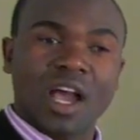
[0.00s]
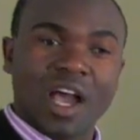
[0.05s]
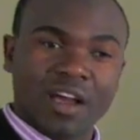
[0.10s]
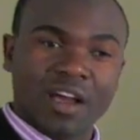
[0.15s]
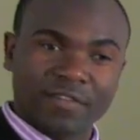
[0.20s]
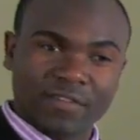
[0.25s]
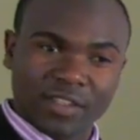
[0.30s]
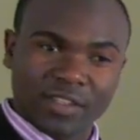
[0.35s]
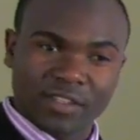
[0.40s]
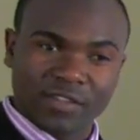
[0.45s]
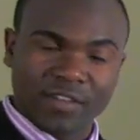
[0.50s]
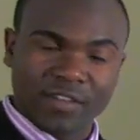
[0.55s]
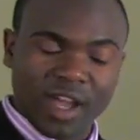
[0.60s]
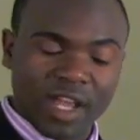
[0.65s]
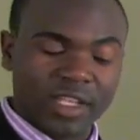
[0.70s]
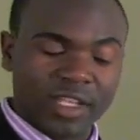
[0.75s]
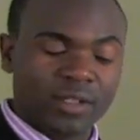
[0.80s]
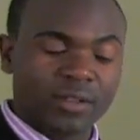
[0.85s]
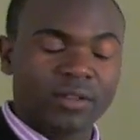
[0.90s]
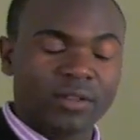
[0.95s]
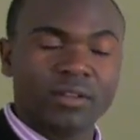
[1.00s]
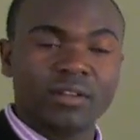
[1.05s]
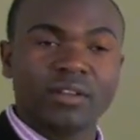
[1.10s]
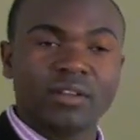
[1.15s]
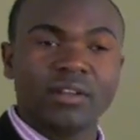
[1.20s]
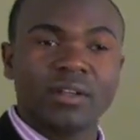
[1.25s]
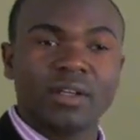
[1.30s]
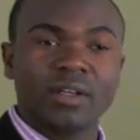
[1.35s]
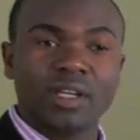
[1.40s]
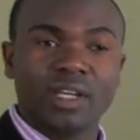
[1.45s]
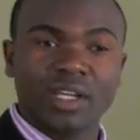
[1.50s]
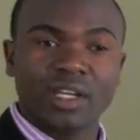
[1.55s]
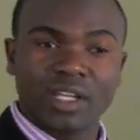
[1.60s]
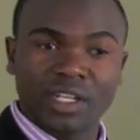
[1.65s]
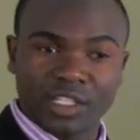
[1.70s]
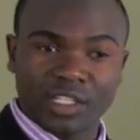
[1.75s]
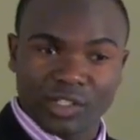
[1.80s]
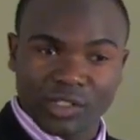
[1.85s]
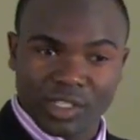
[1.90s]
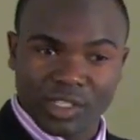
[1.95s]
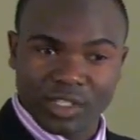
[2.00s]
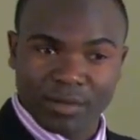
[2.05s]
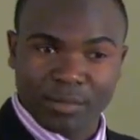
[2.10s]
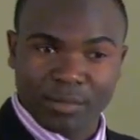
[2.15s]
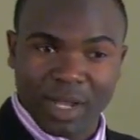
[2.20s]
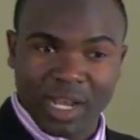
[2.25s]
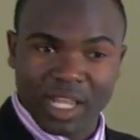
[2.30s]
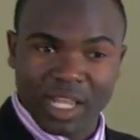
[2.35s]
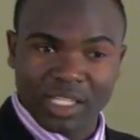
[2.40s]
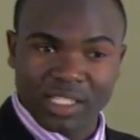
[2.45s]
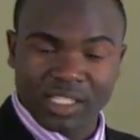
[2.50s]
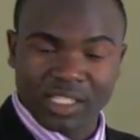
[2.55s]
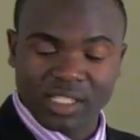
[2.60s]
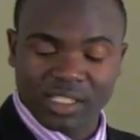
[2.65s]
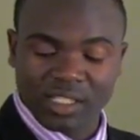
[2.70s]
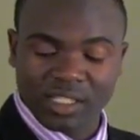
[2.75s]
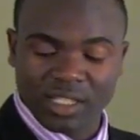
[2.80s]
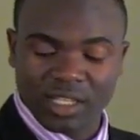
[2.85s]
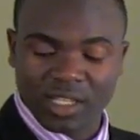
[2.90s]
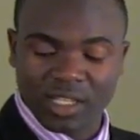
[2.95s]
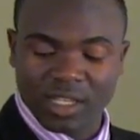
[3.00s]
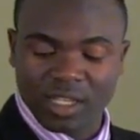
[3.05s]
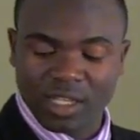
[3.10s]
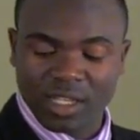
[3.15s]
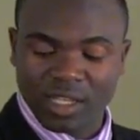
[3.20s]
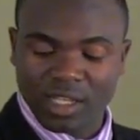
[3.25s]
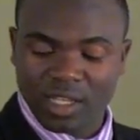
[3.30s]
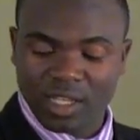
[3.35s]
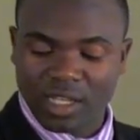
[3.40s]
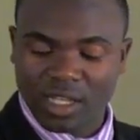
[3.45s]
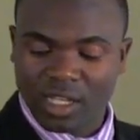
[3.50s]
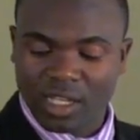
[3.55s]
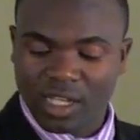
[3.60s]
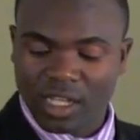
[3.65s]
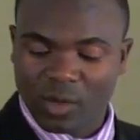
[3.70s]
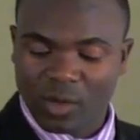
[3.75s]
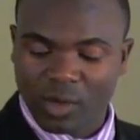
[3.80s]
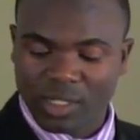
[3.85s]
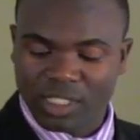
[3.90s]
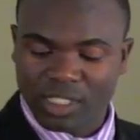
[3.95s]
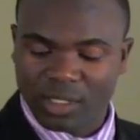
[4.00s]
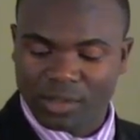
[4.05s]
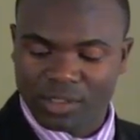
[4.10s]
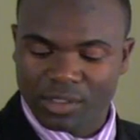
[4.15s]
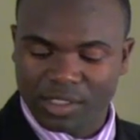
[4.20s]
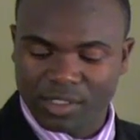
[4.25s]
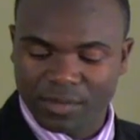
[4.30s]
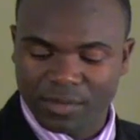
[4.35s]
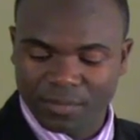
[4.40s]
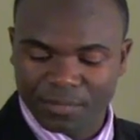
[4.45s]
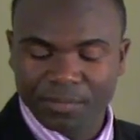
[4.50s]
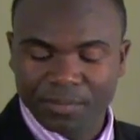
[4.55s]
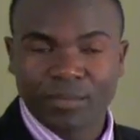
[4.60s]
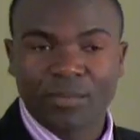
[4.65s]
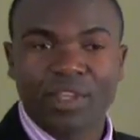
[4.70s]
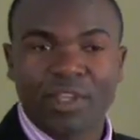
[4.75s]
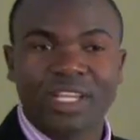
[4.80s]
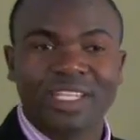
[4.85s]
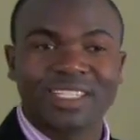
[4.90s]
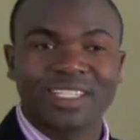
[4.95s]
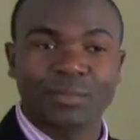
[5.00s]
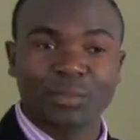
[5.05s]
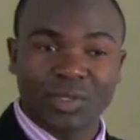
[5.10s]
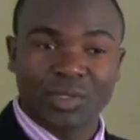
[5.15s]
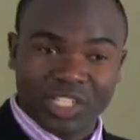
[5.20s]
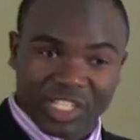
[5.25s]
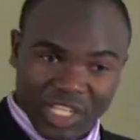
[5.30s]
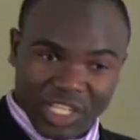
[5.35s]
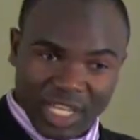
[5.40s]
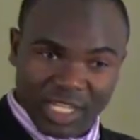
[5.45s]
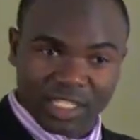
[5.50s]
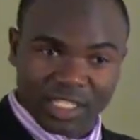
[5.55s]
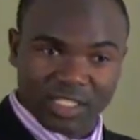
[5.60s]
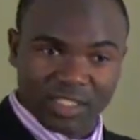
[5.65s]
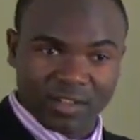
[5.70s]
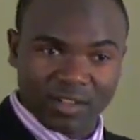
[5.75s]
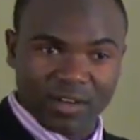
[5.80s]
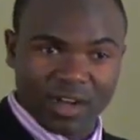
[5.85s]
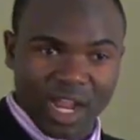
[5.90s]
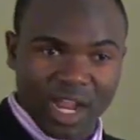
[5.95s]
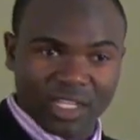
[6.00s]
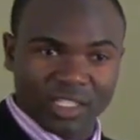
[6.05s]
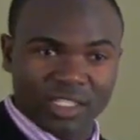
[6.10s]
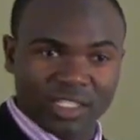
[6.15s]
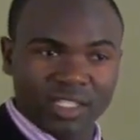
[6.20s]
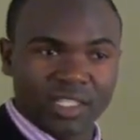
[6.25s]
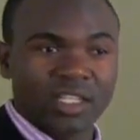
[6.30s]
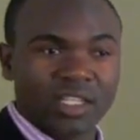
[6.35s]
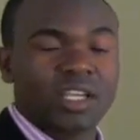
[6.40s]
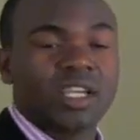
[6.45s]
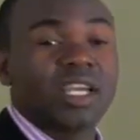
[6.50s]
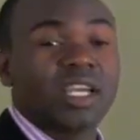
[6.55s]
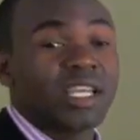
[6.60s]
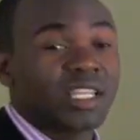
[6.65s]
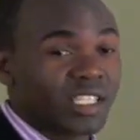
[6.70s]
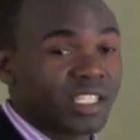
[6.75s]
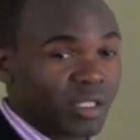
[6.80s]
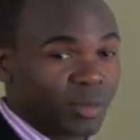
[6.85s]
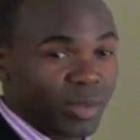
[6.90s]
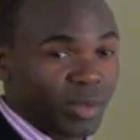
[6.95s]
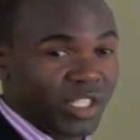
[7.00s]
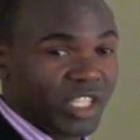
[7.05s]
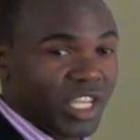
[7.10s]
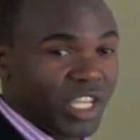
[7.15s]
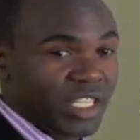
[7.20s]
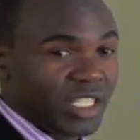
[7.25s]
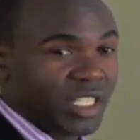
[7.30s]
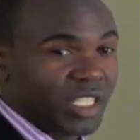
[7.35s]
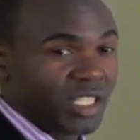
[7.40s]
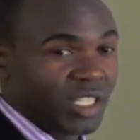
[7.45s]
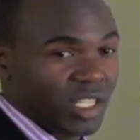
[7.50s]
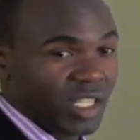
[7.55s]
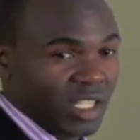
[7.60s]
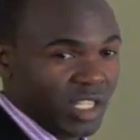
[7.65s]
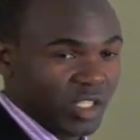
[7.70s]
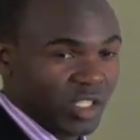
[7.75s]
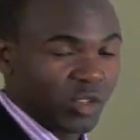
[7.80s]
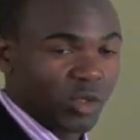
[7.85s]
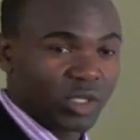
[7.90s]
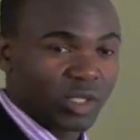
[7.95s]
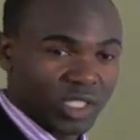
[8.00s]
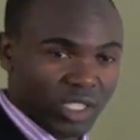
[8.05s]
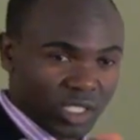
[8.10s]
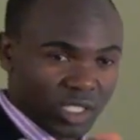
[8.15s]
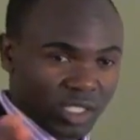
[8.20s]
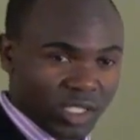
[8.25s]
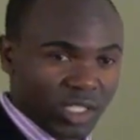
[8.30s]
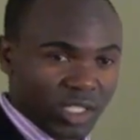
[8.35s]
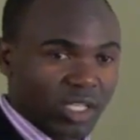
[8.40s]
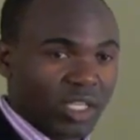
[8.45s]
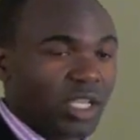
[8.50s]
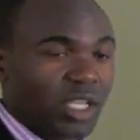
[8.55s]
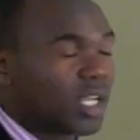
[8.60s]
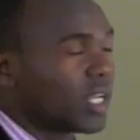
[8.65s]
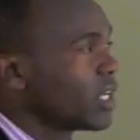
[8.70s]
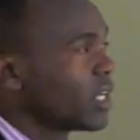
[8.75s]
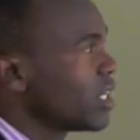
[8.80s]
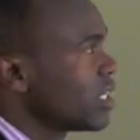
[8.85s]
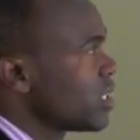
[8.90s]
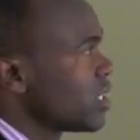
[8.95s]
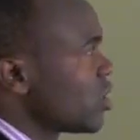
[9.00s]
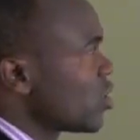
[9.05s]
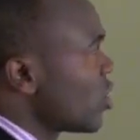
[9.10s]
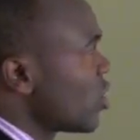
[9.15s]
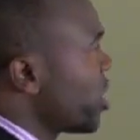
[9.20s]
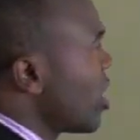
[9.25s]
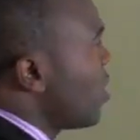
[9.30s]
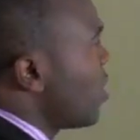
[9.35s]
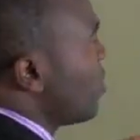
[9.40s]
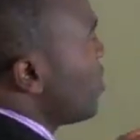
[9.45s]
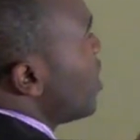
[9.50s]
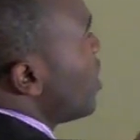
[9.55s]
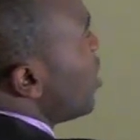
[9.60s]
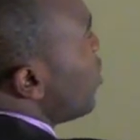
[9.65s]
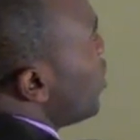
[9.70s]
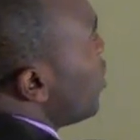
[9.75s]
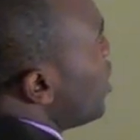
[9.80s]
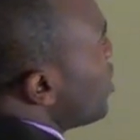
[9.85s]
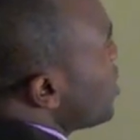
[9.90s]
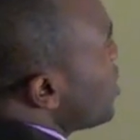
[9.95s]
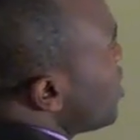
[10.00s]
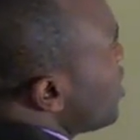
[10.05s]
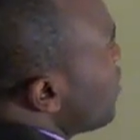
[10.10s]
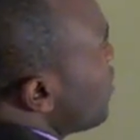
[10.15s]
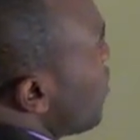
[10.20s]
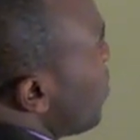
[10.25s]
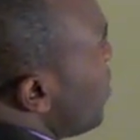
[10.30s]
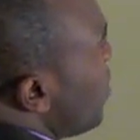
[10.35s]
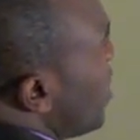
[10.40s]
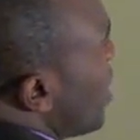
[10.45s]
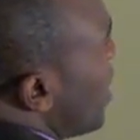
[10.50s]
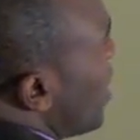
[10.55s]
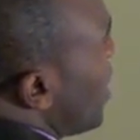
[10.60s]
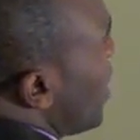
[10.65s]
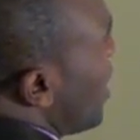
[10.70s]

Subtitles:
half its value, reducing balance, and what else? Depreciate, right? It's depreciating, it's not increasing. So now we use this formula.